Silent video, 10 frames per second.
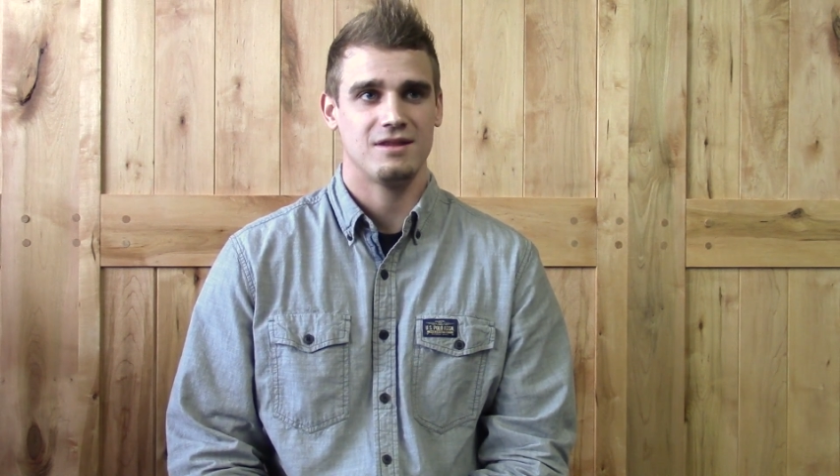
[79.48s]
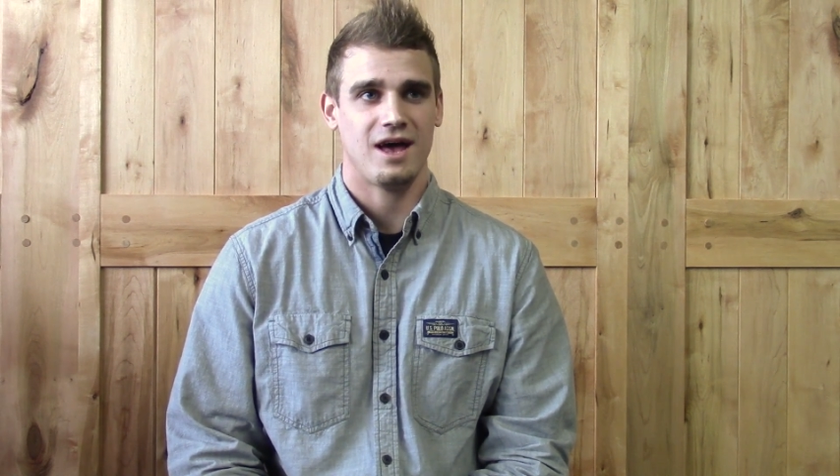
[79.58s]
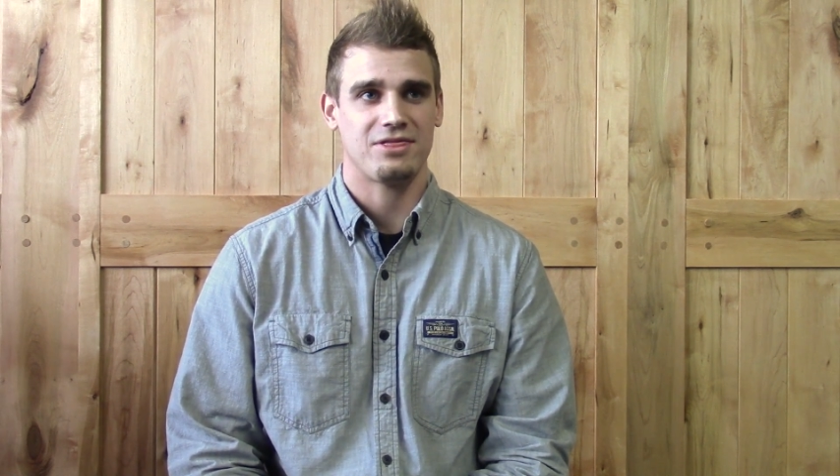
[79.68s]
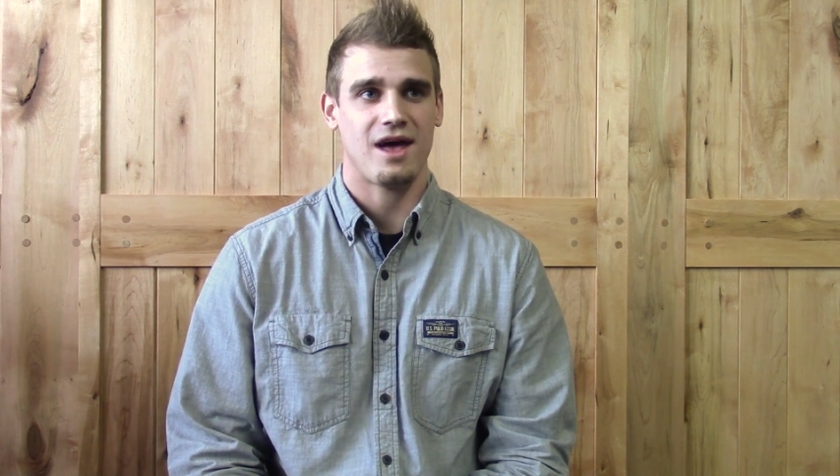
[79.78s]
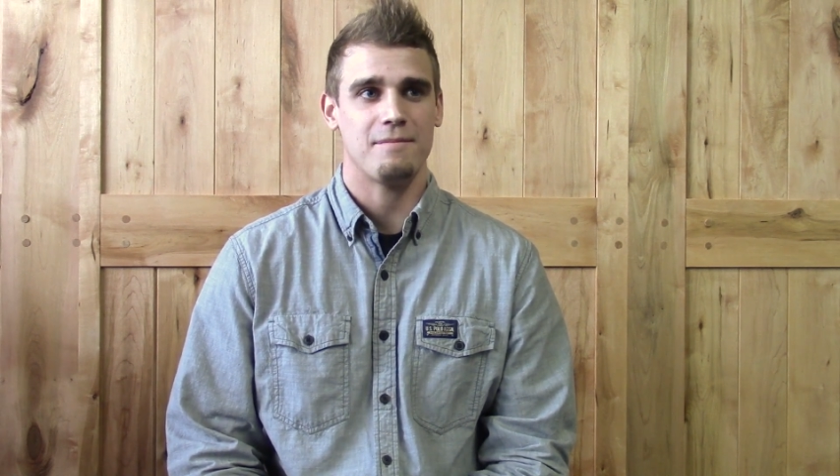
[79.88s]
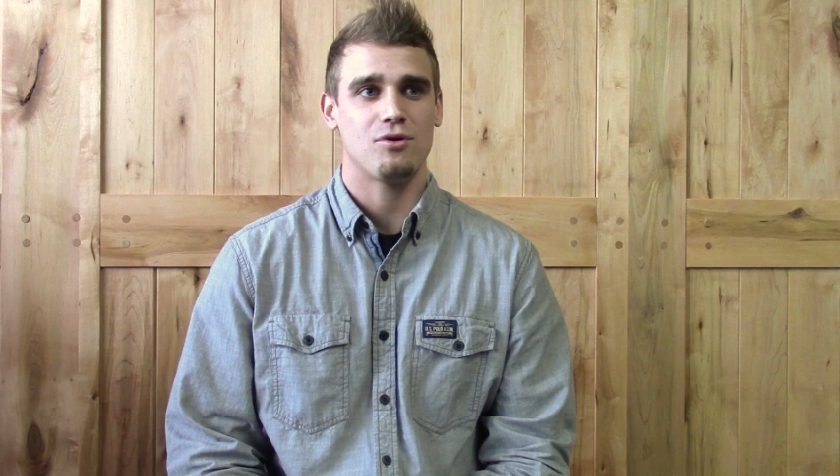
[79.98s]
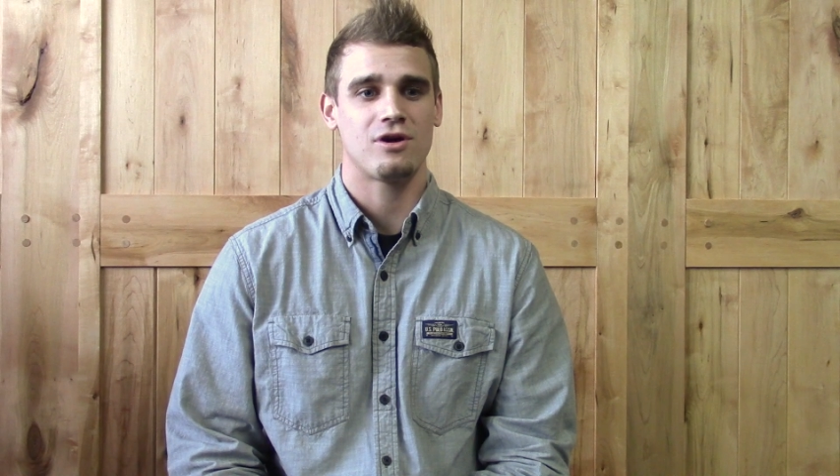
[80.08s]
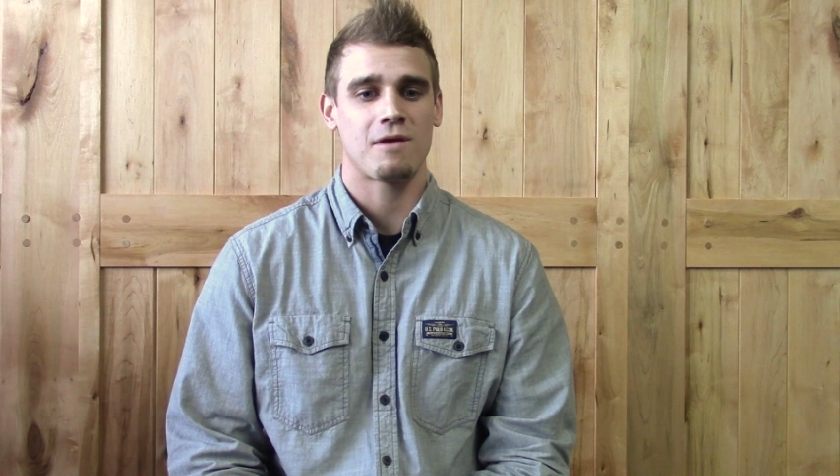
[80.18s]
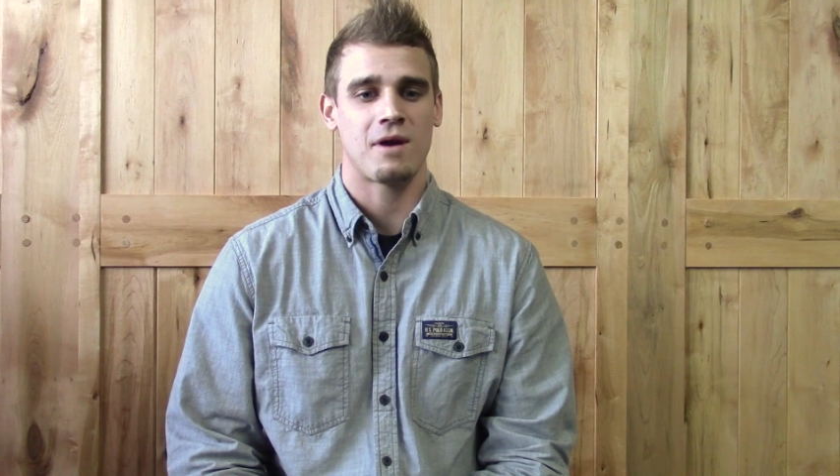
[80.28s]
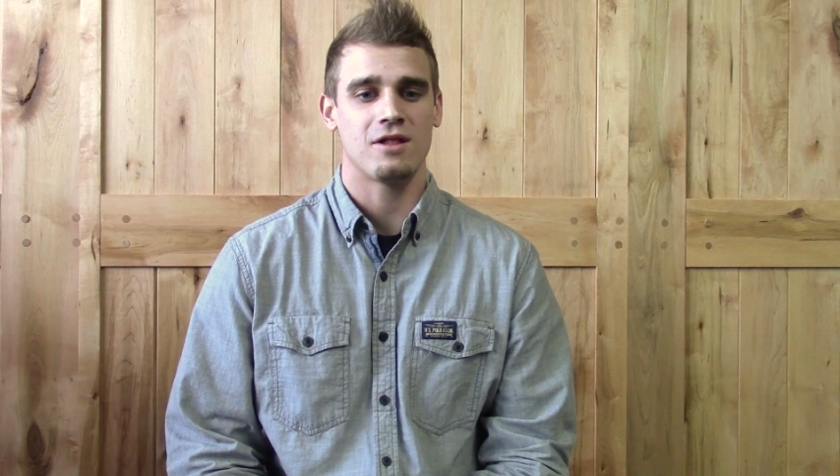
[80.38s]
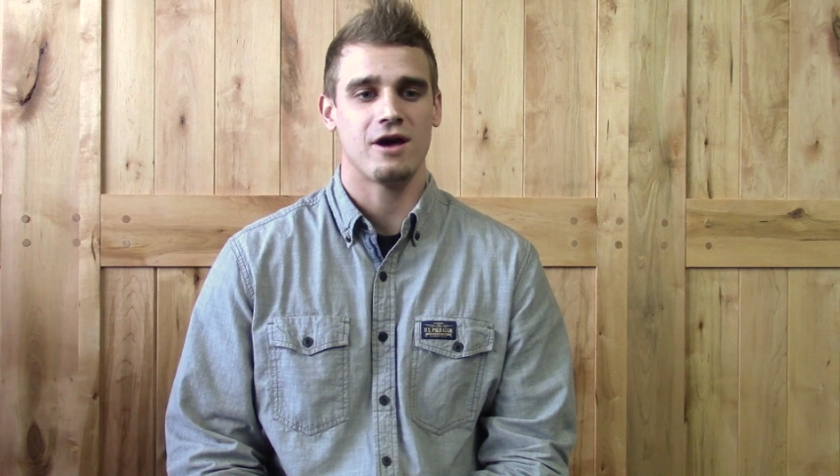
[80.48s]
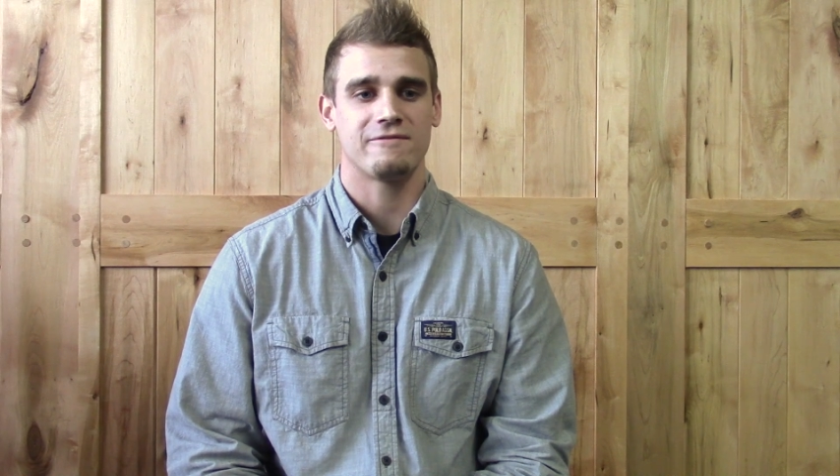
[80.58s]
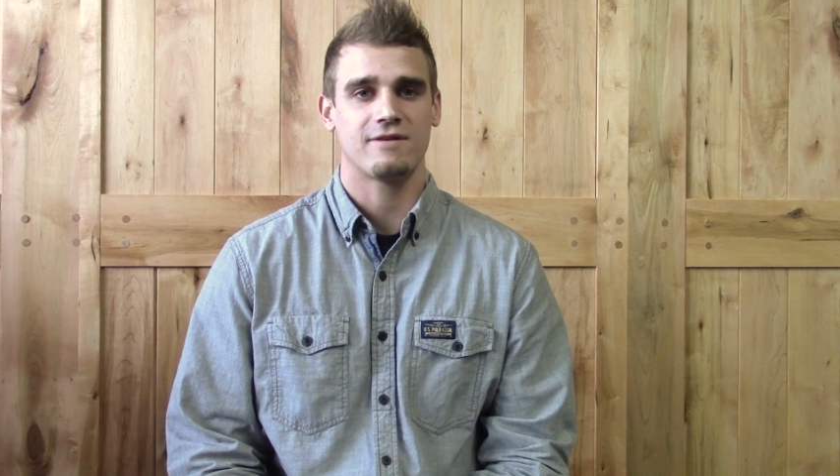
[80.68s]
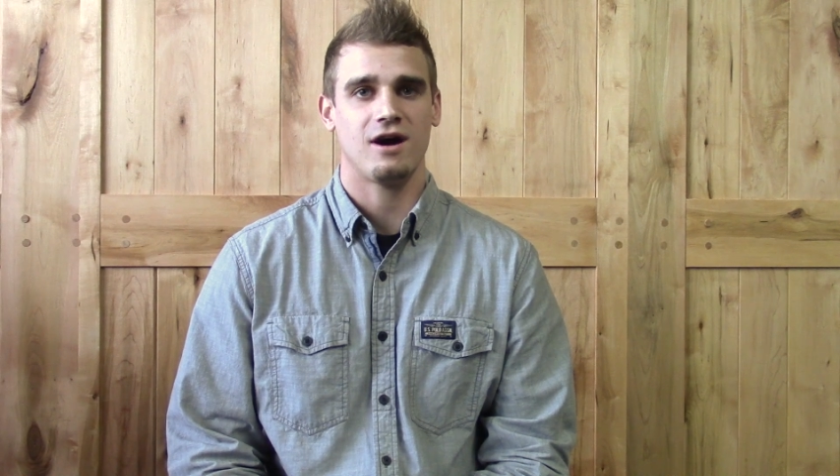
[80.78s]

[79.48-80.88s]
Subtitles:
At that point in my life,